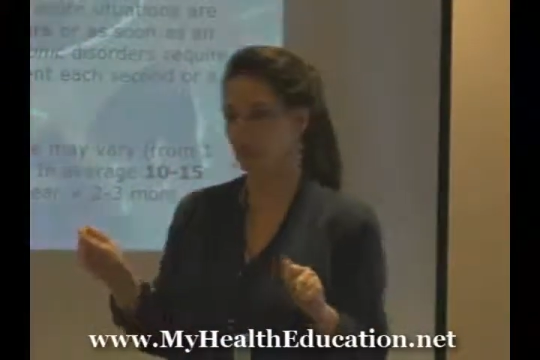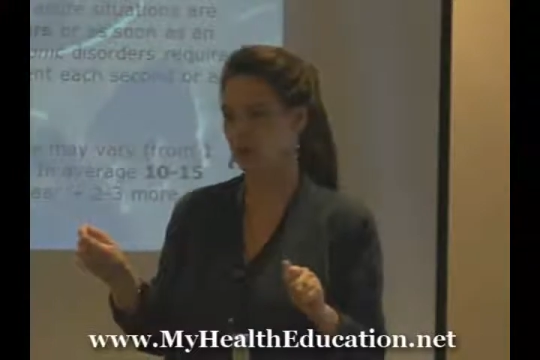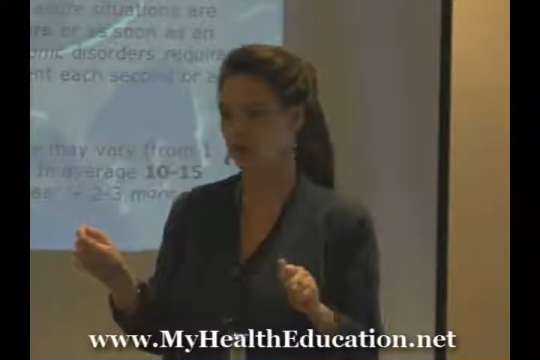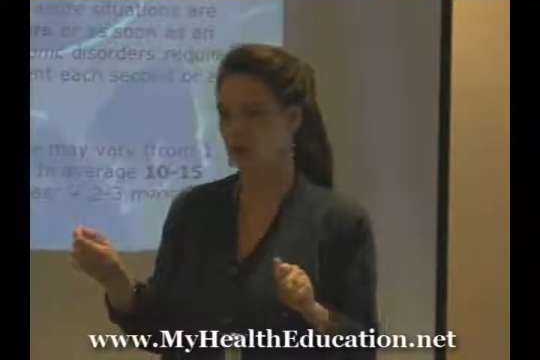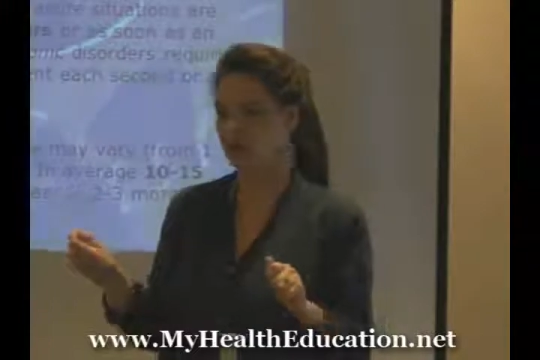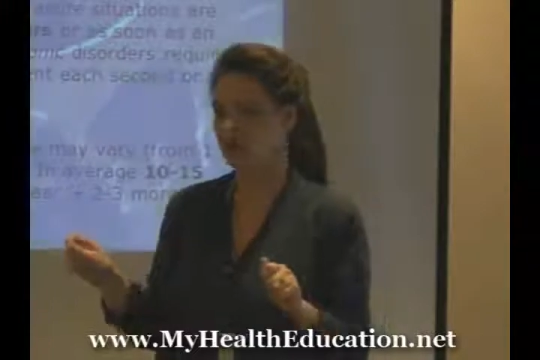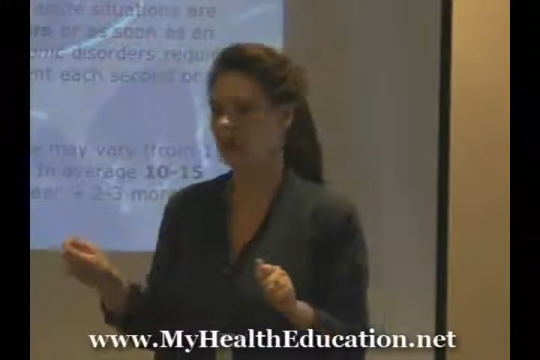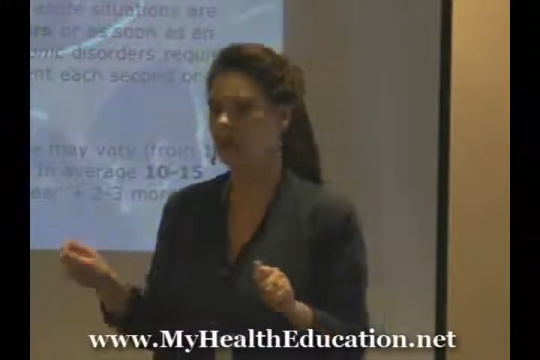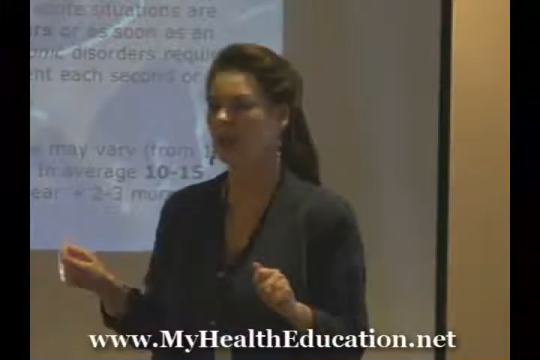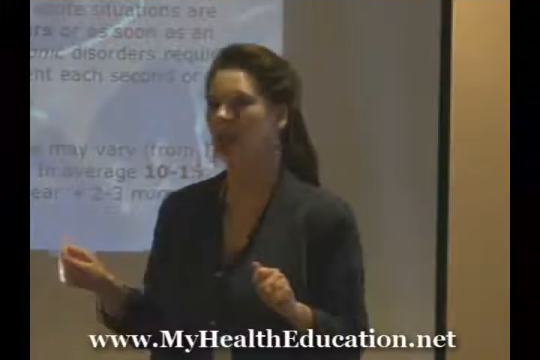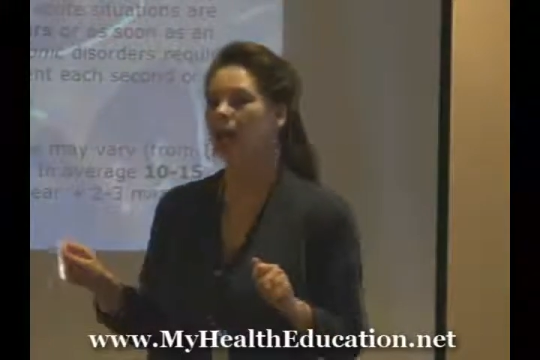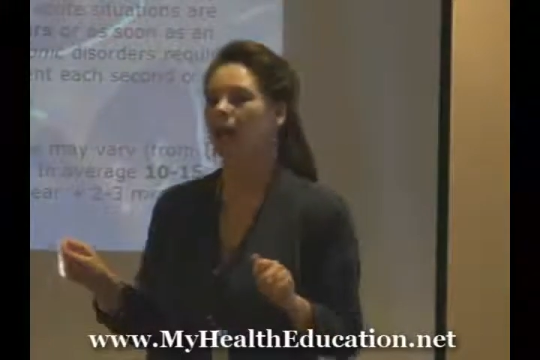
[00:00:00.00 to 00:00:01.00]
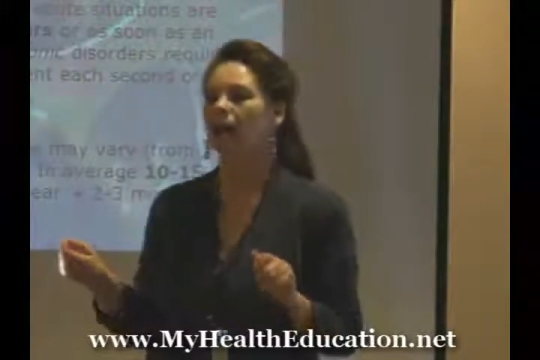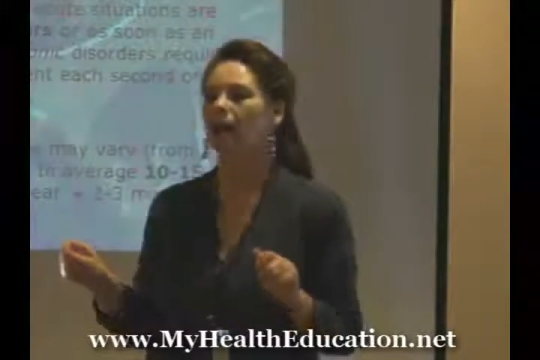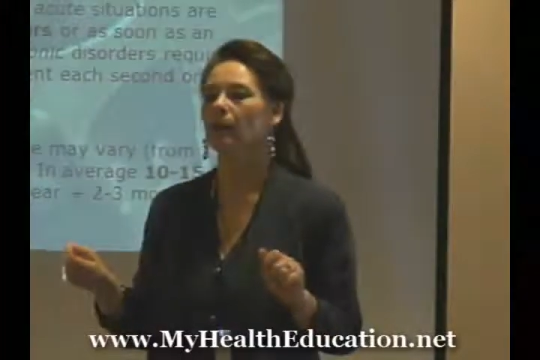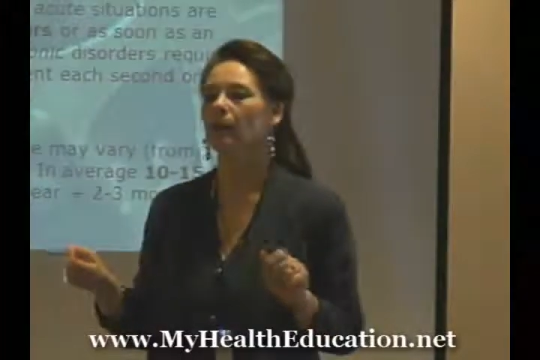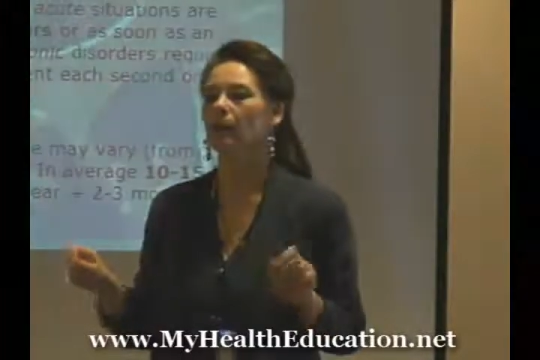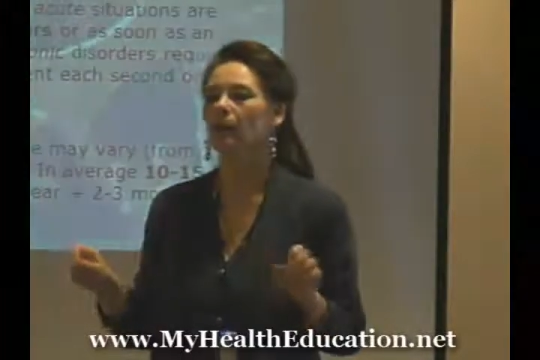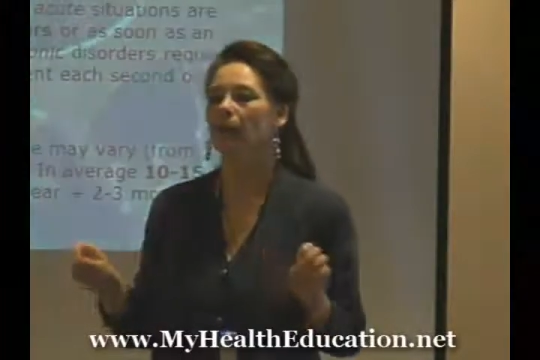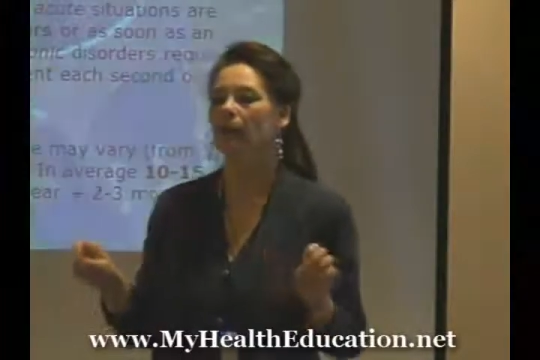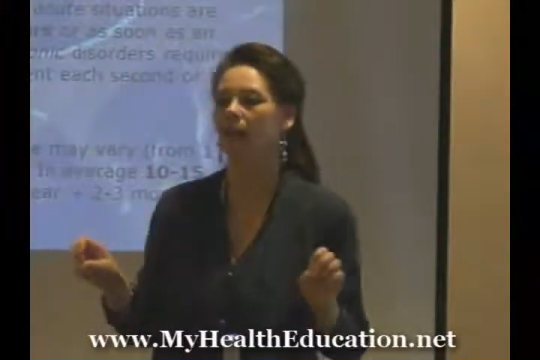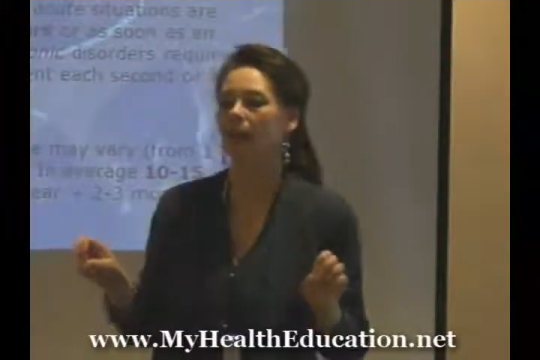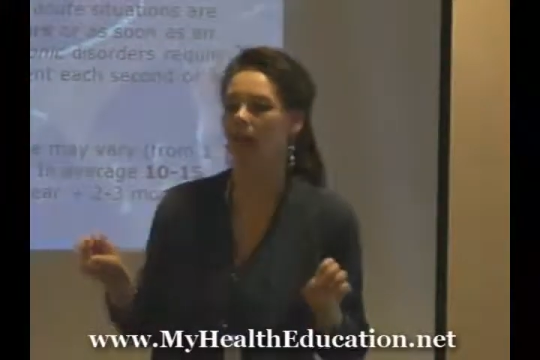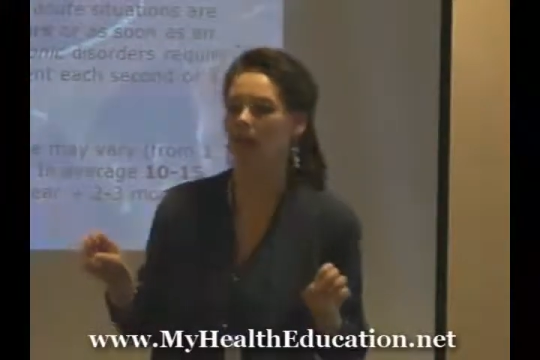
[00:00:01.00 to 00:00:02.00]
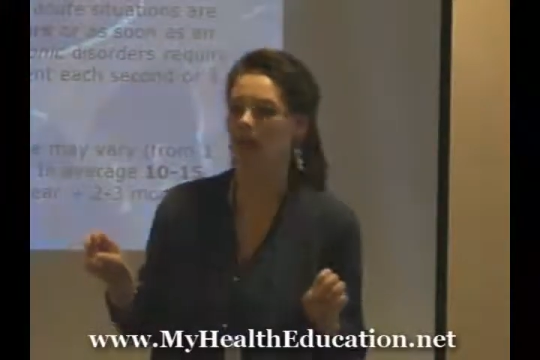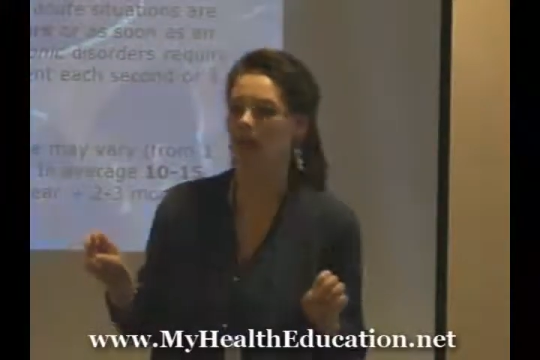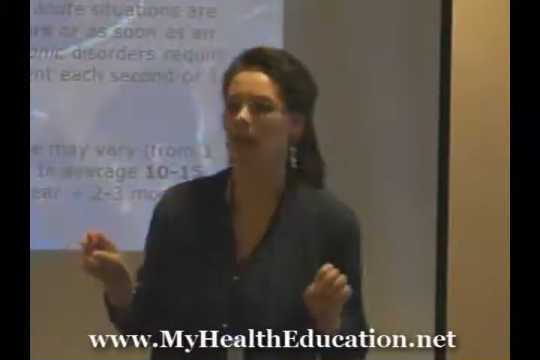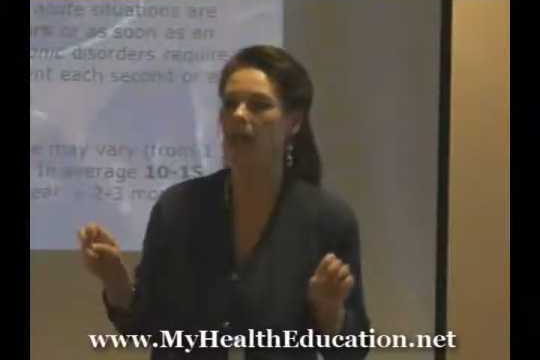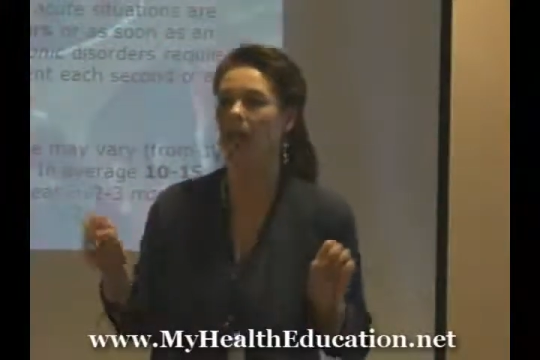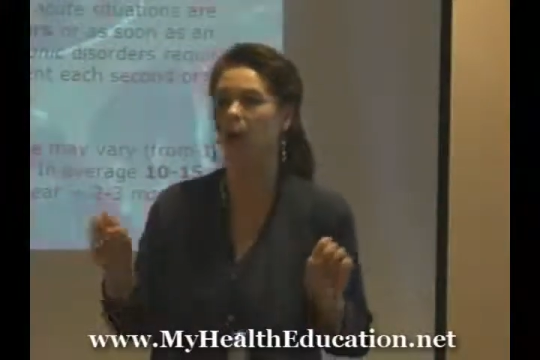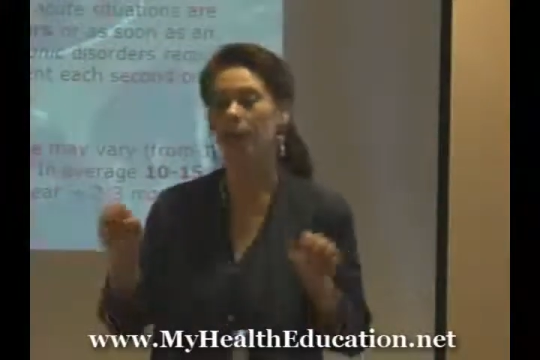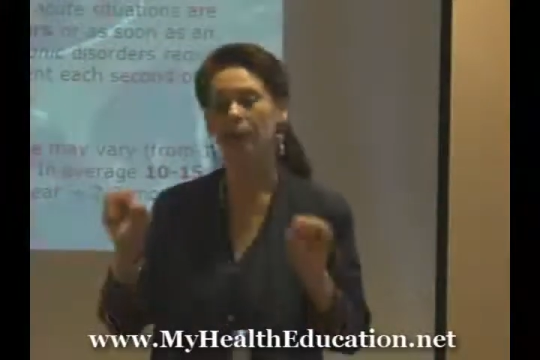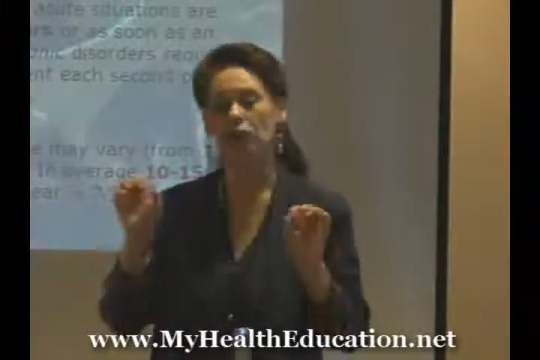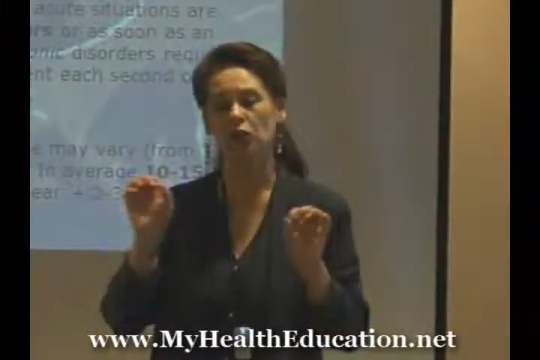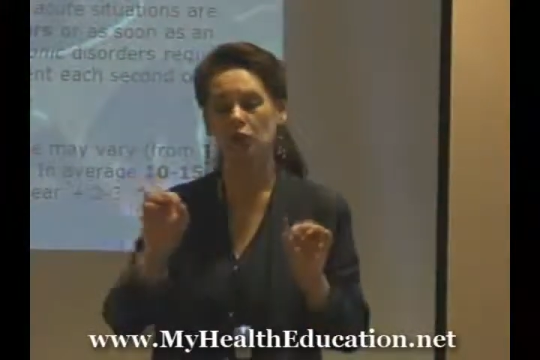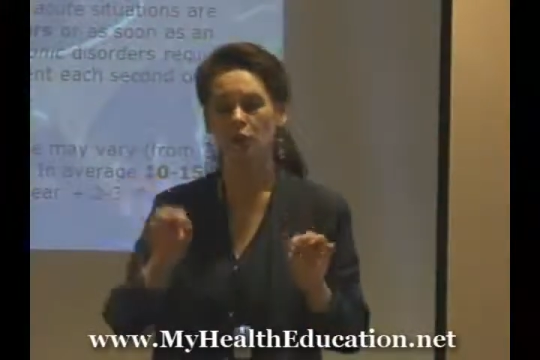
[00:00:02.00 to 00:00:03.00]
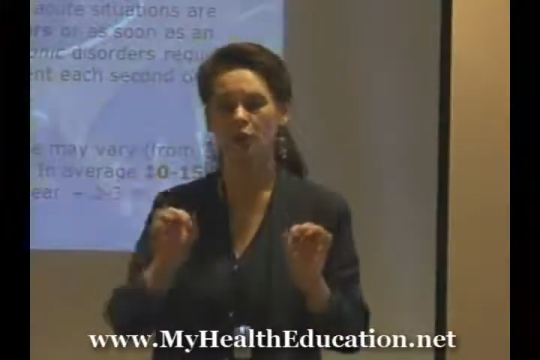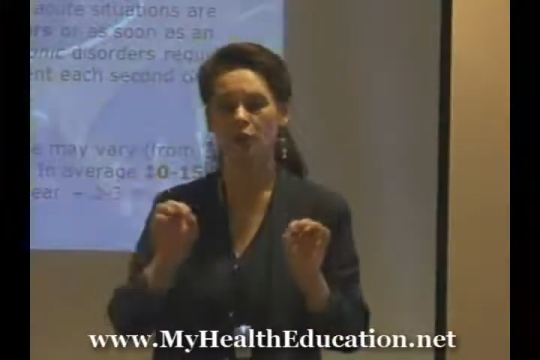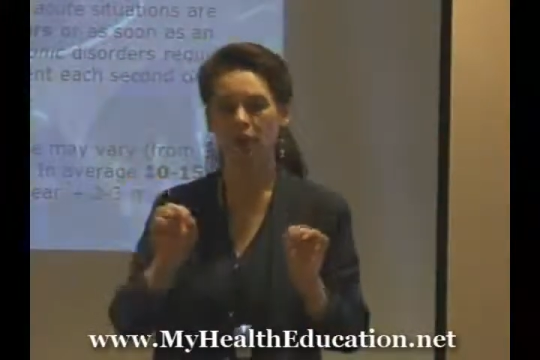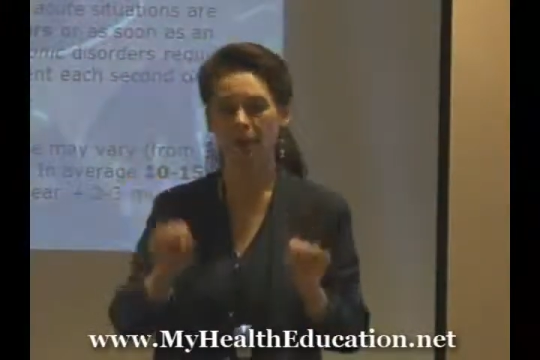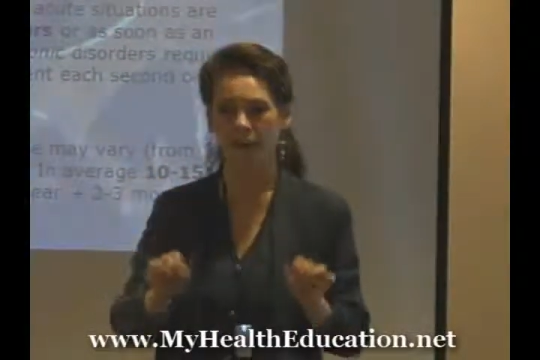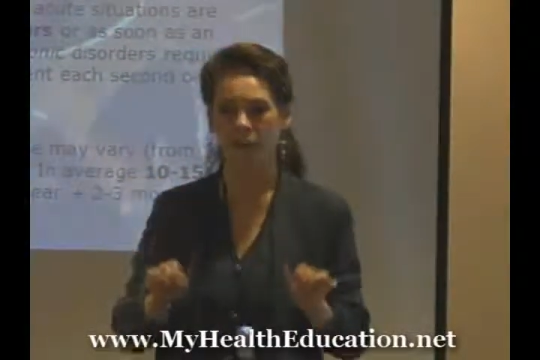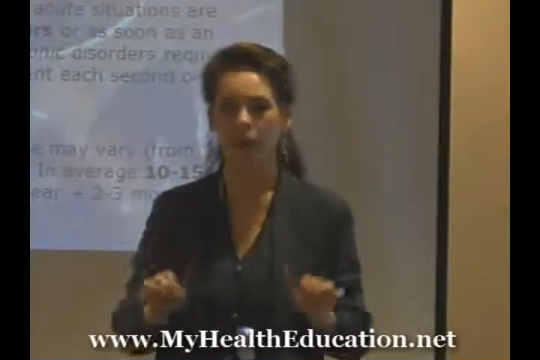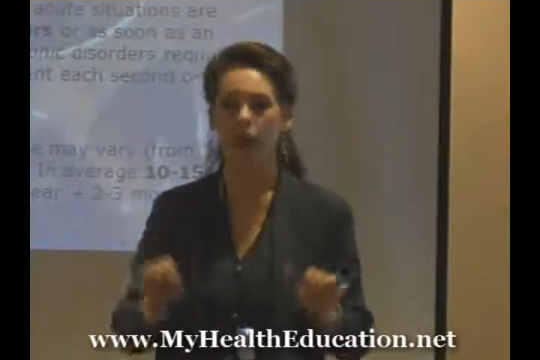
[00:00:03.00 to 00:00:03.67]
dealing with a laser. There are how many joules of